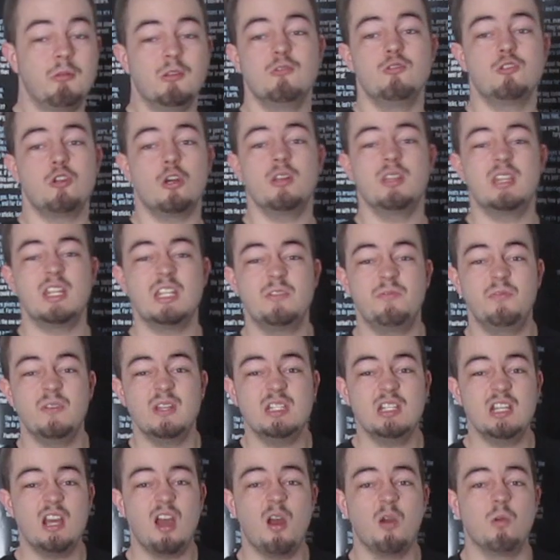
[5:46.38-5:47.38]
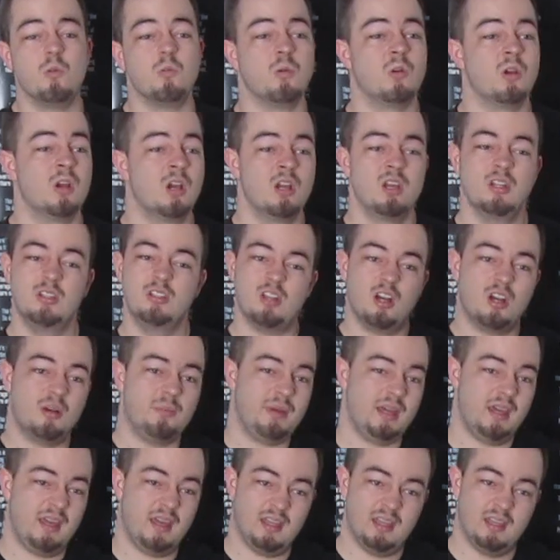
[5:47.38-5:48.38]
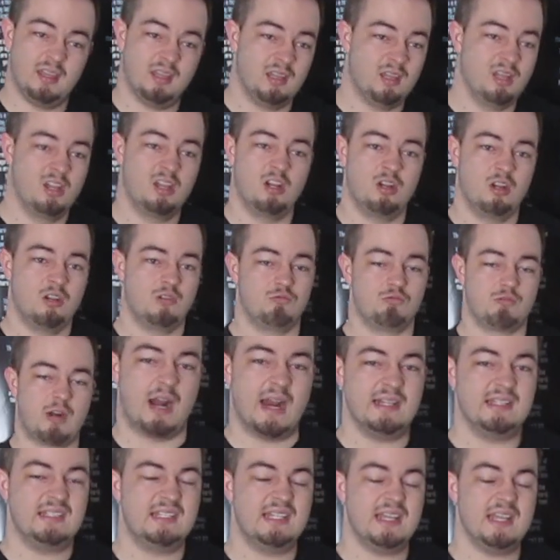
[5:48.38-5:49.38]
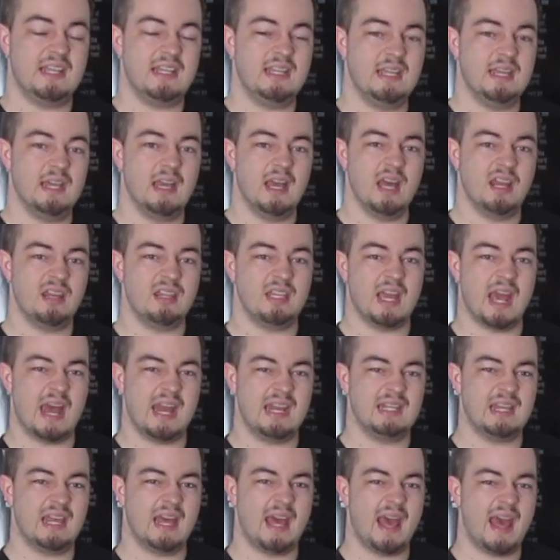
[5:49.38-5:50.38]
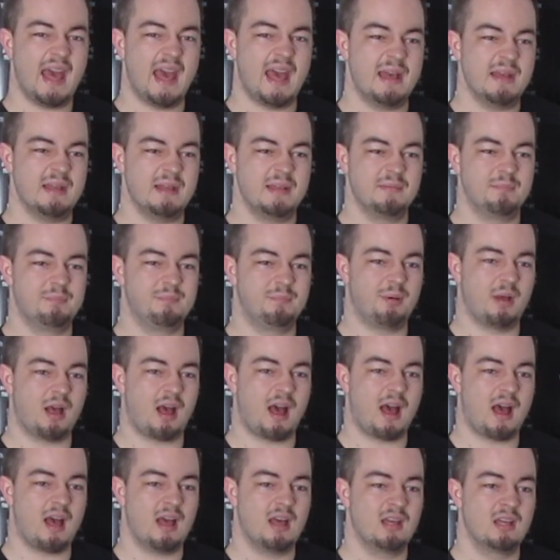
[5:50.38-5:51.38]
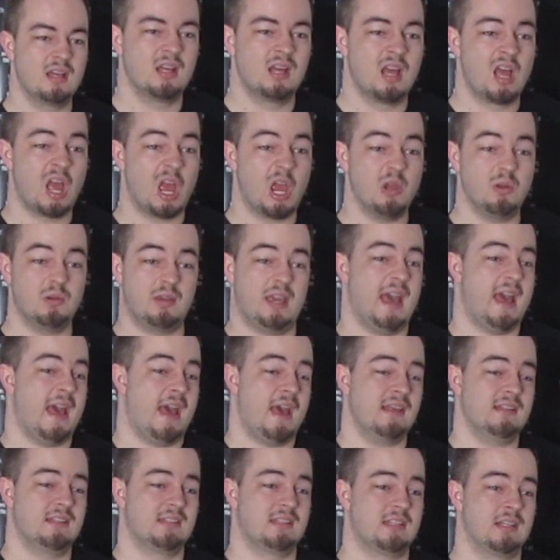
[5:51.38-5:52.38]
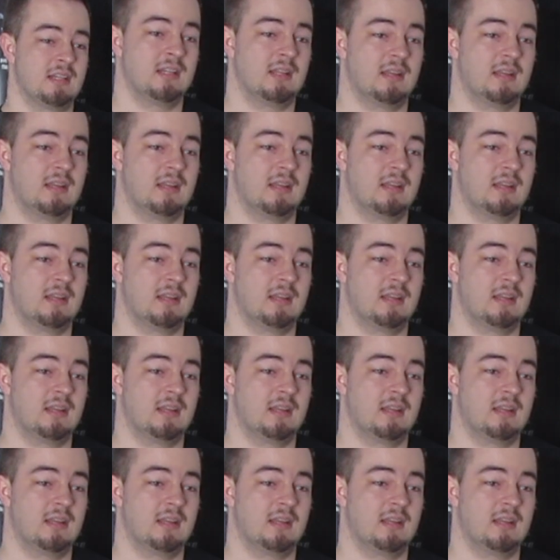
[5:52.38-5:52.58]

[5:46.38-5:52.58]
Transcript: you enjoyed this video. Got a bit ranty at the end there, but who cares?